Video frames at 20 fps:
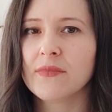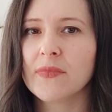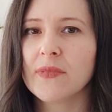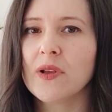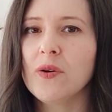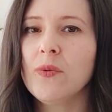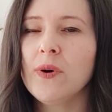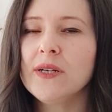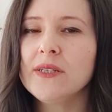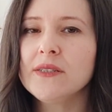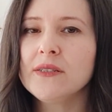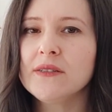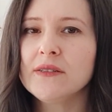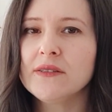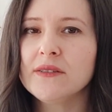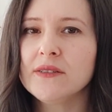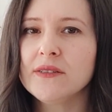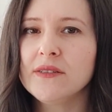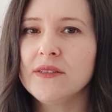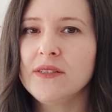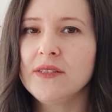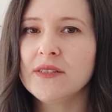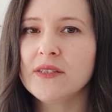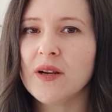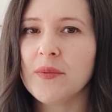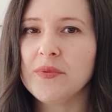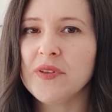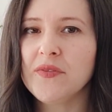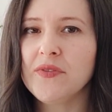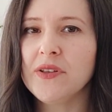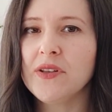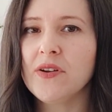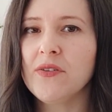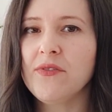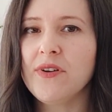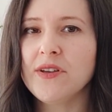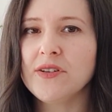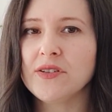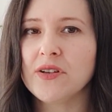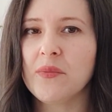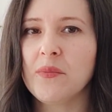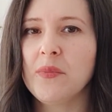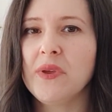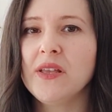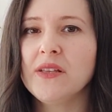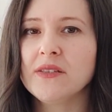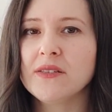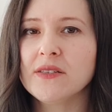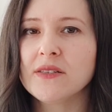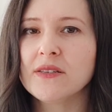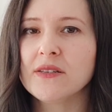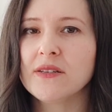What disruptive innovation means?